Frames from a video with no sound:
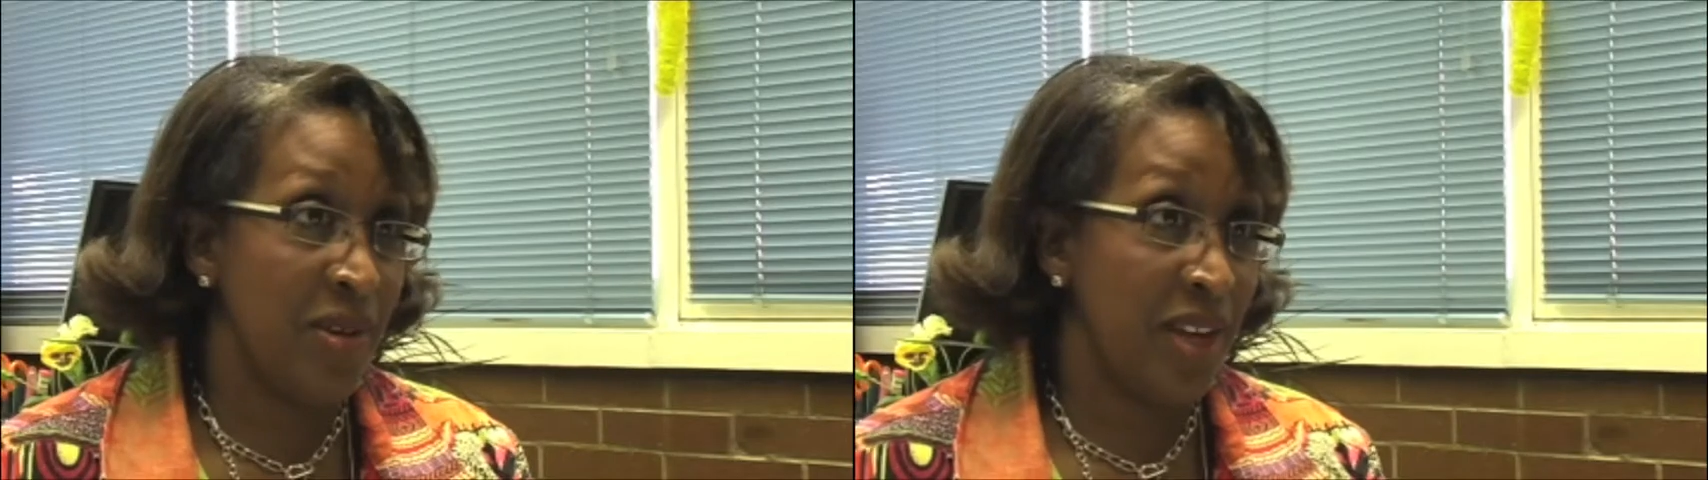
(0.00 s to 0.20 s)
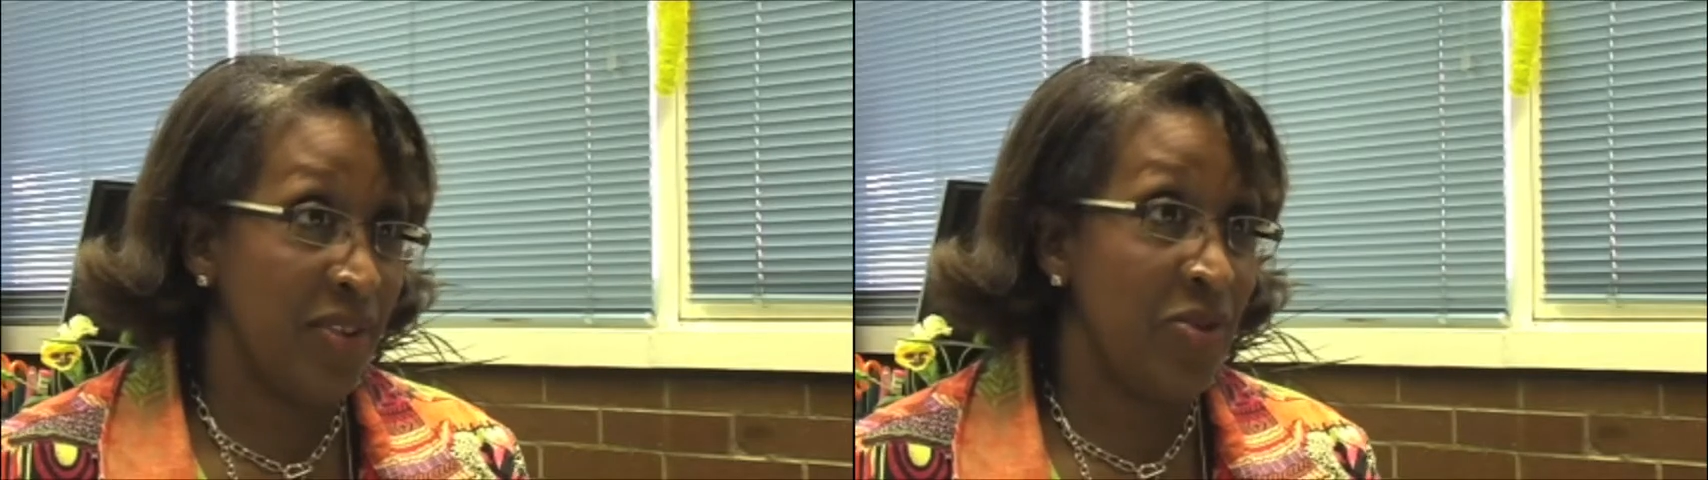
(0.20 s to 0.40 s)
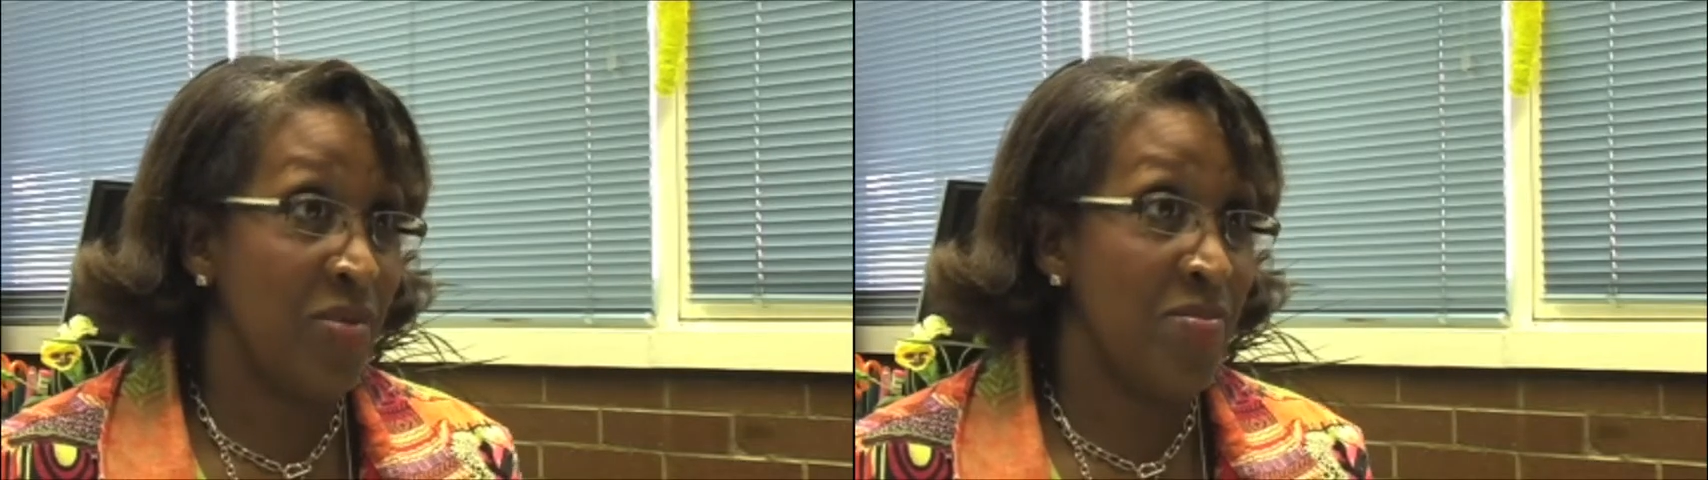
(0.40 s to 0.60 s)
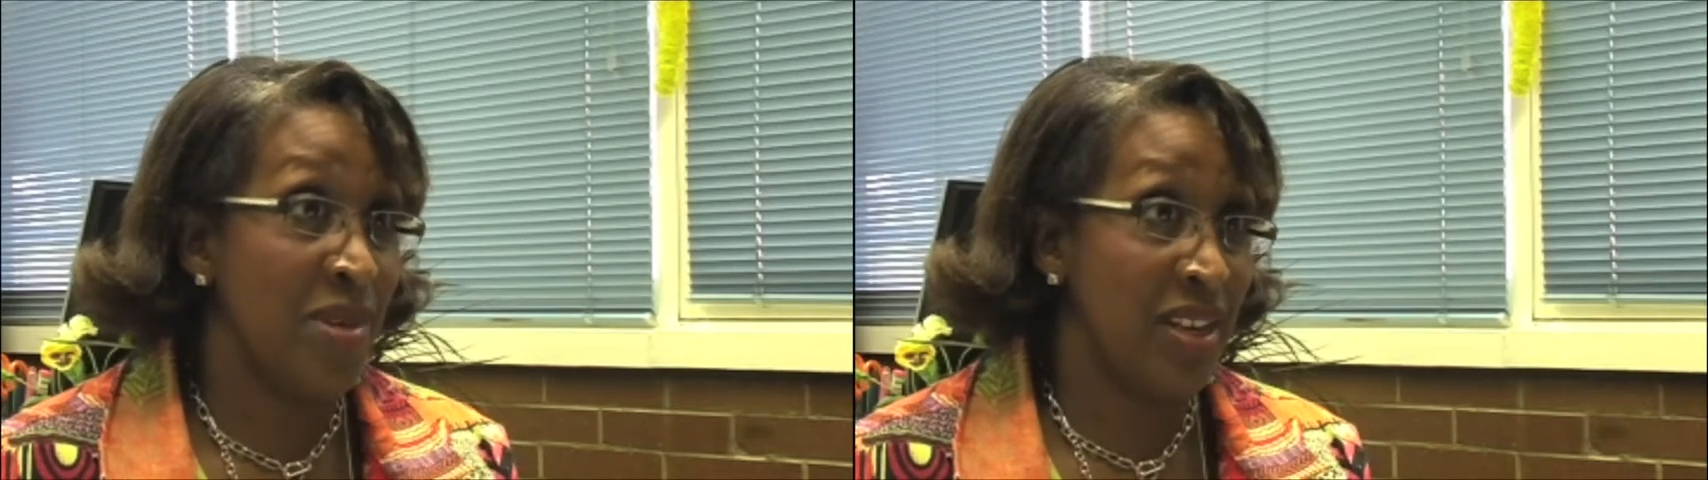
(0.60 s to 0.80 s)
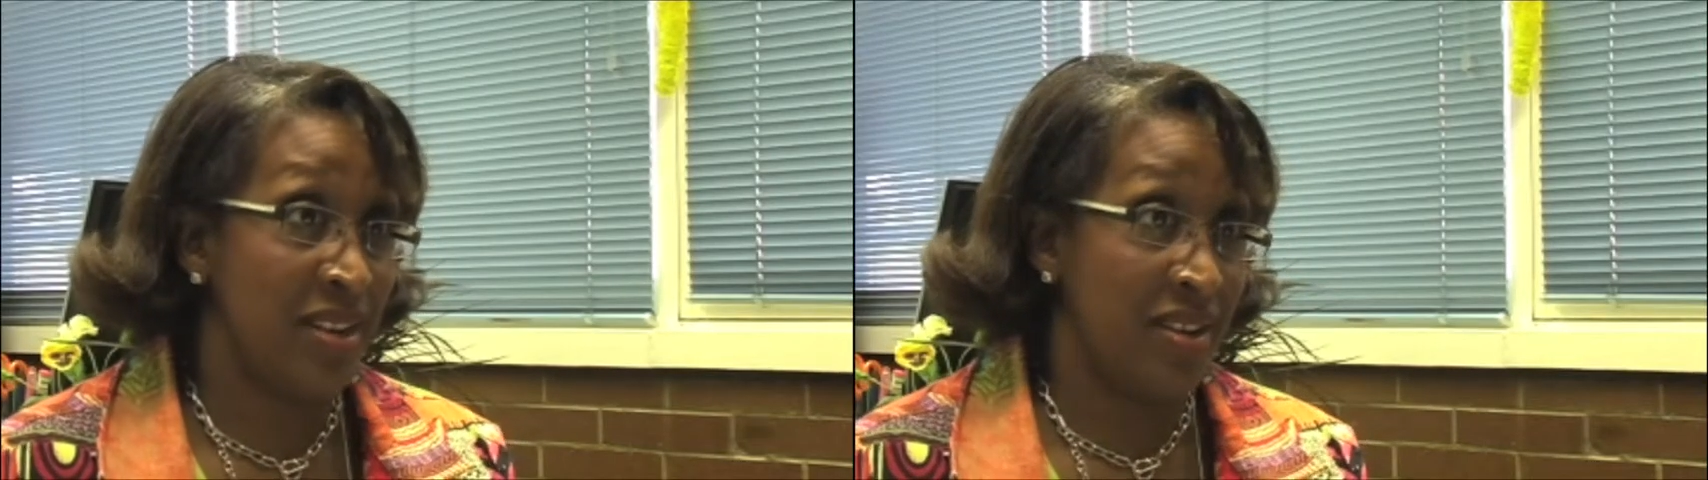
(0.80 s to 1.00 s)
made
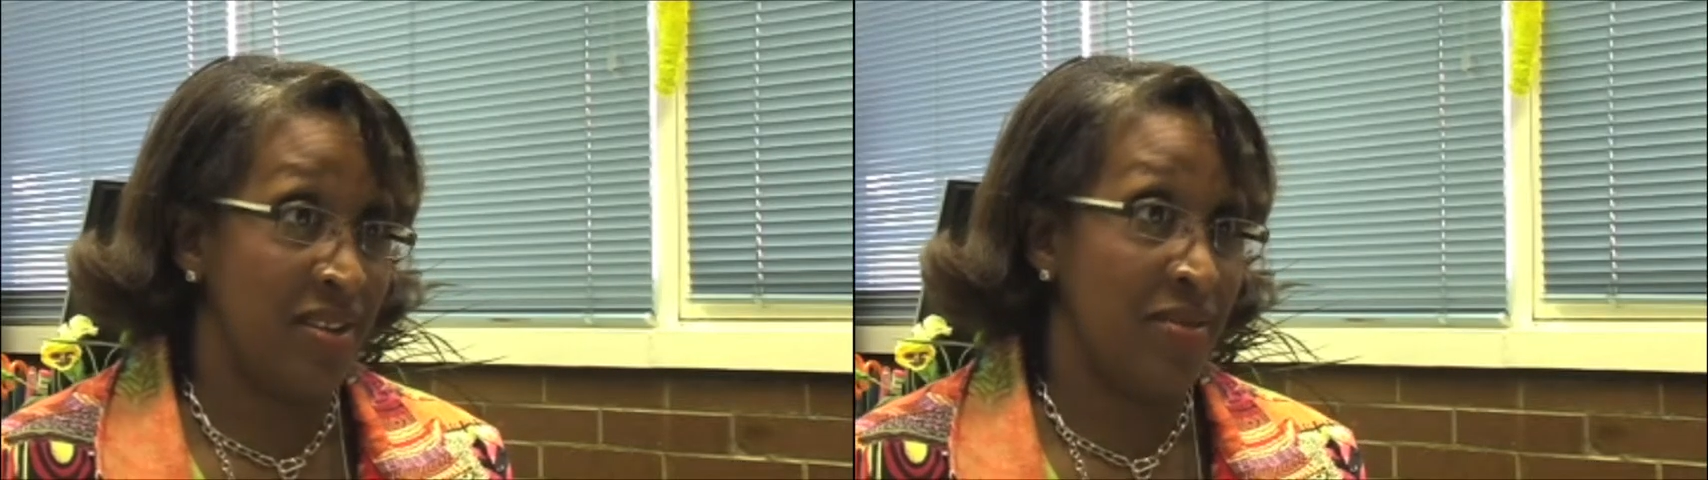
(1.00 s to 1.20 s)
tremendous